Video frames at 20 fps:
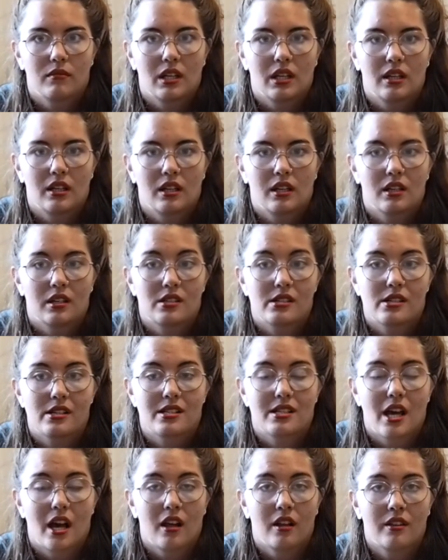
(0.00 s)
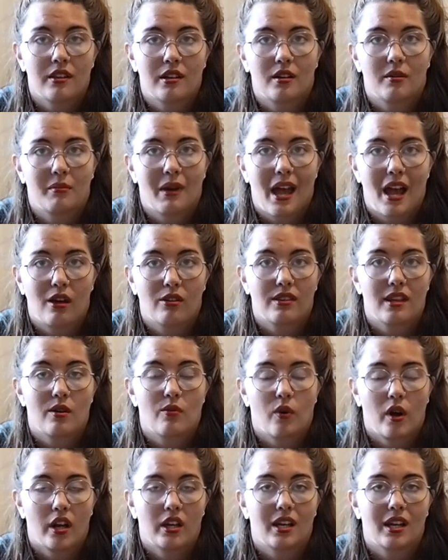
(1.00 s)
to tell them how they
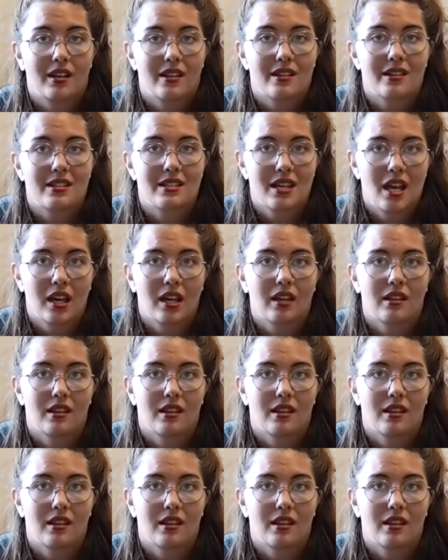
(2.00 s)
weren't getting sick,